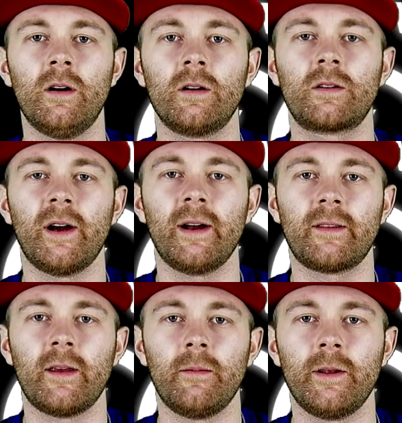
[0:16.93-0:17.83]
Oh, god
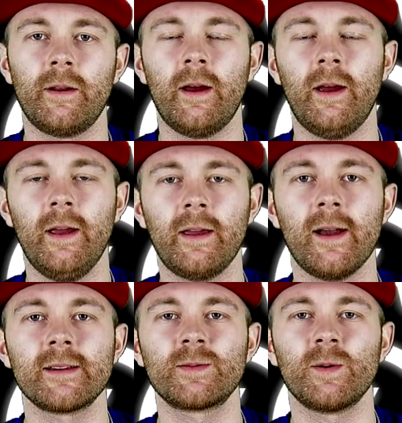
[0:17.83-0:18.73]
damn it. Hey
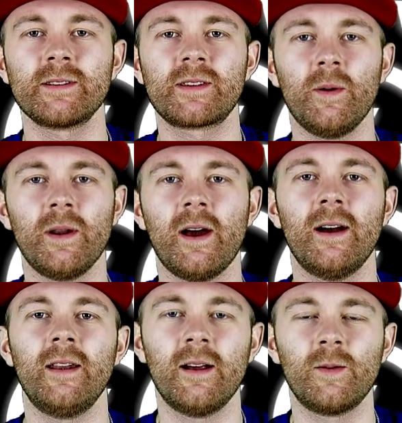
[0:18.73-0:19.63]
guys, what is going
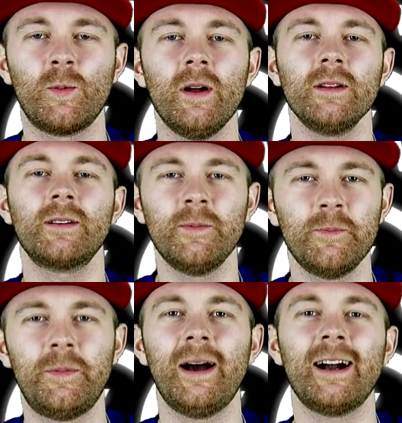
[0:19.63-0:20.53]
on, and
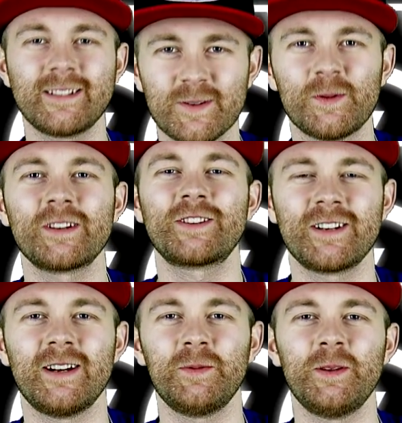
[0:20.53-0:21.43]
welcome back to What
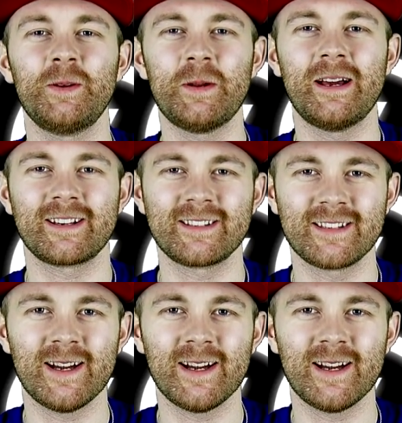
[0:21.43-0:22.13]
Shall We Do Next.